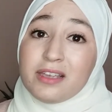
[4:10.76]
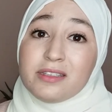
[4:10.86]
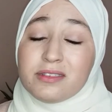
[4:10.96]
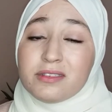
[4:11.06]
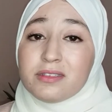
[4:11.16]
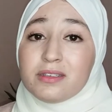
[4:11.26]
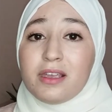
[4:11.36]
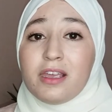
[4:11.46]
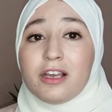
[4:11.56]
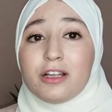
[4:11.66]
it
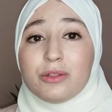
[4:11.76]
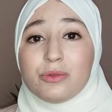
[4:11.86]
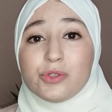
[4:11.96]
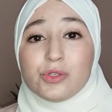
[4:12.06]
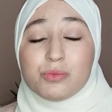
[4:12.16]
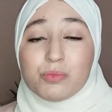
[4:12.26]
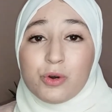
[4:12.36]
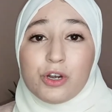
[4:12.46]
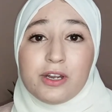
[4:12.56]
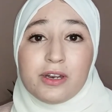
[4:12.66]
includes
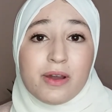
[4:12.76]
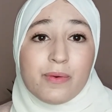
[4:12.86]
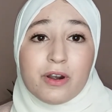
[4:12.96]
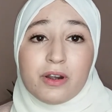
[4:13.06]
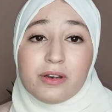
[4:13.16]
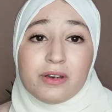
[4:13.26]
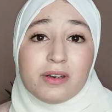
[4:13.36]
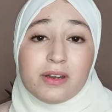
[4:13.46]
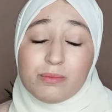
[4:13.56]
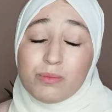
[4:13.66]
more than
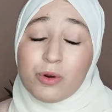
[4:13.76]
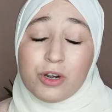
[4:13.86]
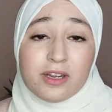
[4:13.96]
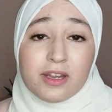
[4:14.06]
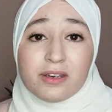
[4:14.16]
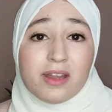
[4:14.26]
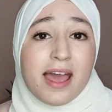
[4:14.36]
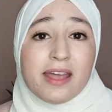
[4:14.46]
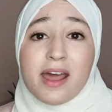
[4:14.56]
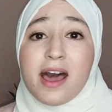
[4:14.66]

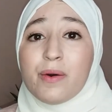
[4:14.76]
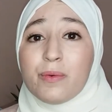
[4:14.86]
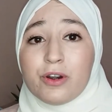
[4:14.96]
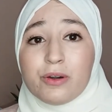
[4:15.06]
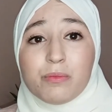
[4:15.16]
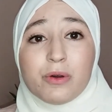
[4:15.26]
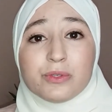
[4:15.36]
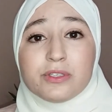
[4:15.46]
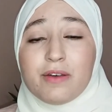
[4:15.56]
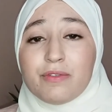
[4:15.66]
an hour
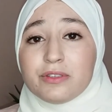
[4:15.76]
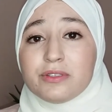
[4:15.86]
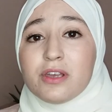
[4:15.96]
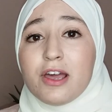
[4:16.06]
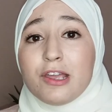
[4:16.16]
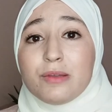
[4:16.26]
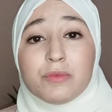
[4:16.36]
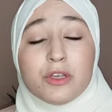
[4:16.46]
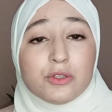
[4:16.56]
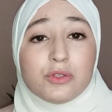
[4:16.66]
most of the time,
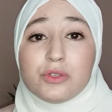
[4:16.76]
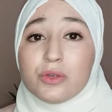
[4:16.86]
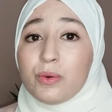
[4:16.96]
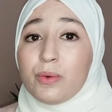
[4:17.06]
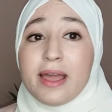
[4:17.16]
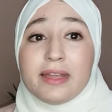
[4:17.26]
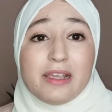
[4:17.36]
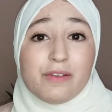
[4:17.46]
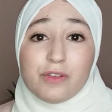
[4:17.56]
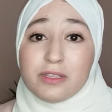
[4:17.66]
2, and
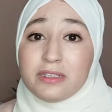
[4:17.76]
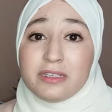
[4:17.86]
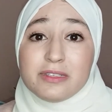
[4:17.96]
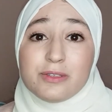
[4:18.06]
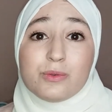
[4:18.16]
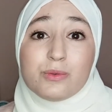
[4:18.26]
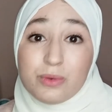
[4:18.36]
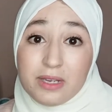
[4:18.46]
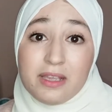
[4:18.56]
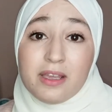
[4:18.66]
if it needs
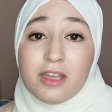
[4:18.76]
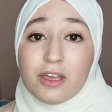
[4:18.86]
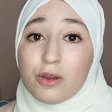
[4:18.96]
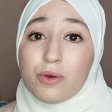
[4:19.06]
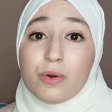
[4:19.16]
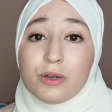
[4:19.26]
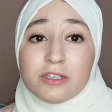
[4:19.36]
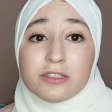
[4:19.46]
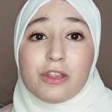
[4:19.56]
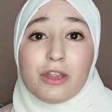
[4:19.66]
3,
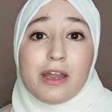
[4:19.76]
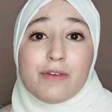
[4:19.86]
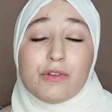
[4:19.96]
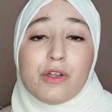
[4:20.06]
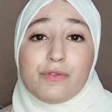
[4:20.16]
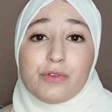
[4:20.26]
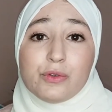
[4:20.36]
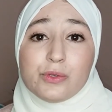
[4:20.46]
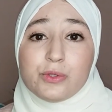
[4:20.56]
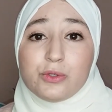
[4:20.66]
according to the level of
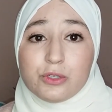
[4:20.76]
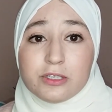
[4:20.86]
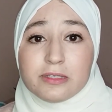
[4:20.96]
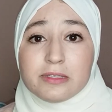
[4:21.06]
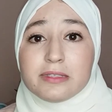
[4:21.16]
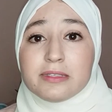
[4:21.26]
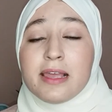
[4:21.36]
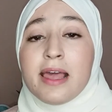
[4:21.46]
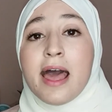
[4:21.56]
your students.